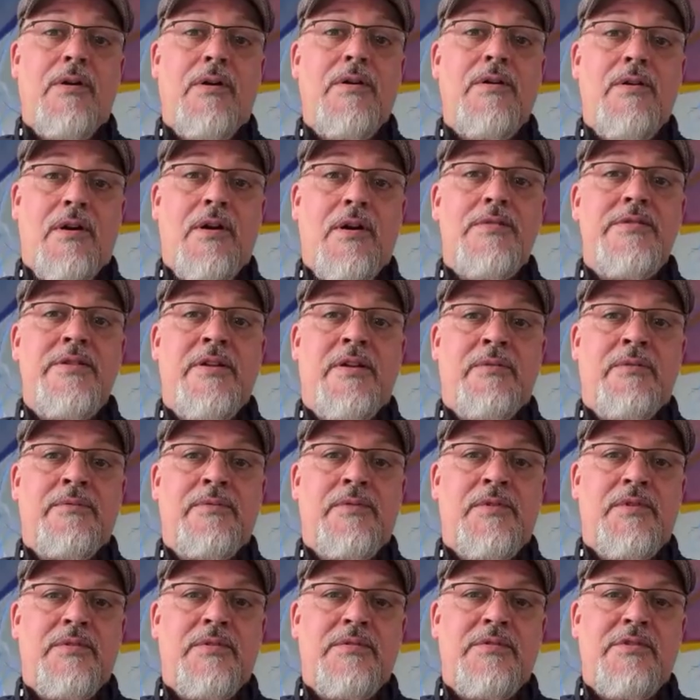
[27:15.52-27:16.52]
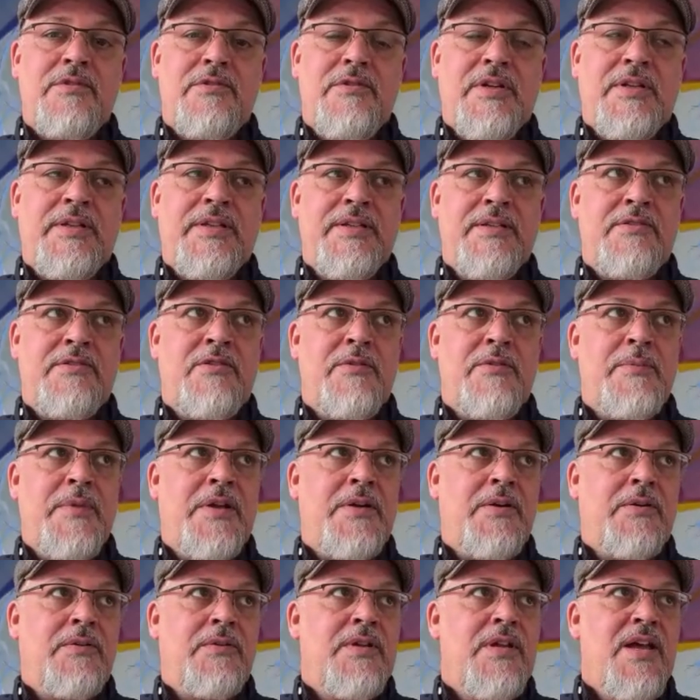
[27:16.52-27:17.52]
were, strictly
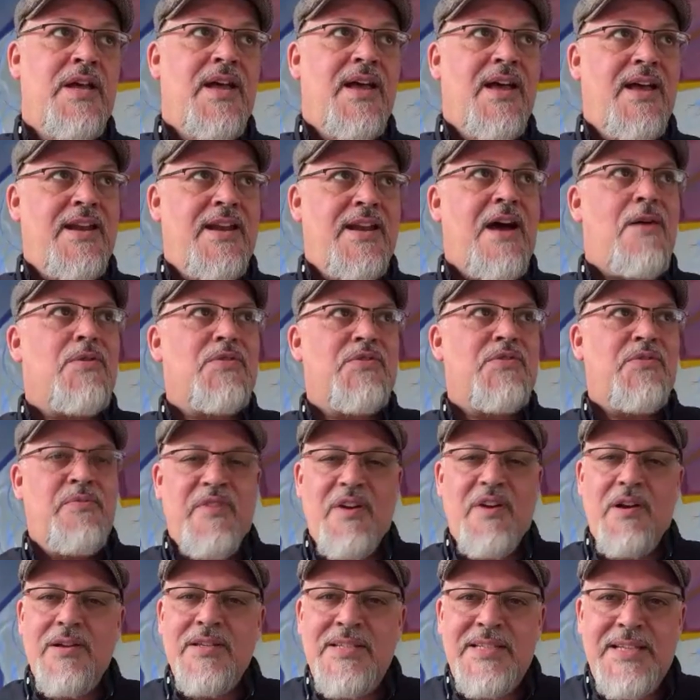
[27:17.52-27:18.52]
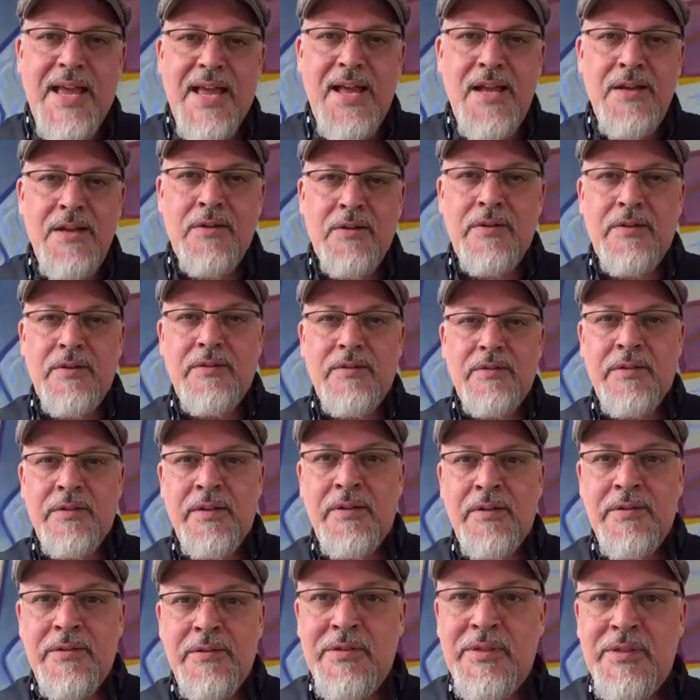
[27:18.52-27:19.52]
instrumental, and that was very standard.
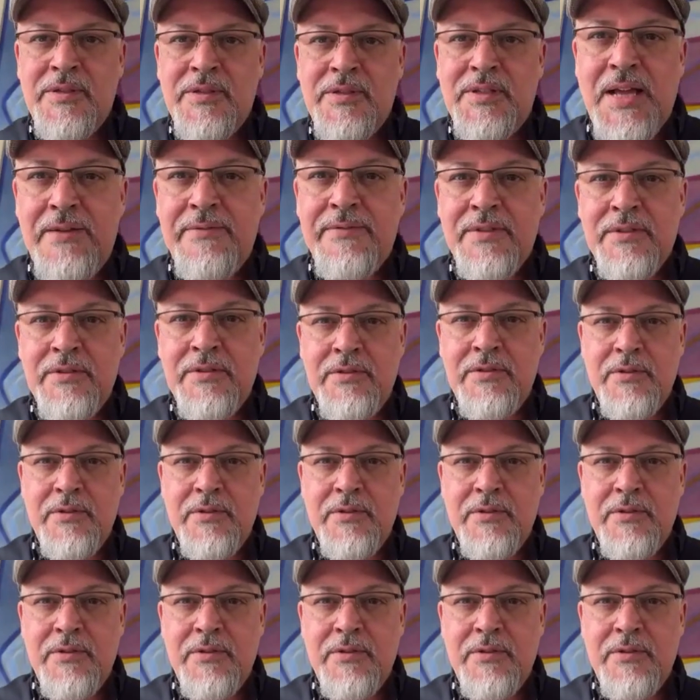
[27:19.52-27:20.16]
There was a lot of